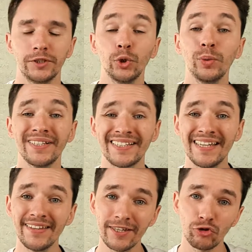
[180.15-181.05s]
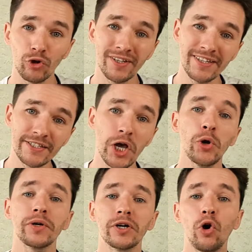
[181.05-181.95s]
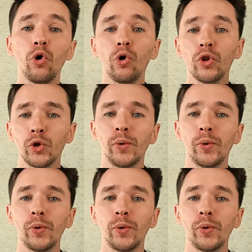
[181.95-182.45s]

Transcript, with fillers: you will see the trend is going all the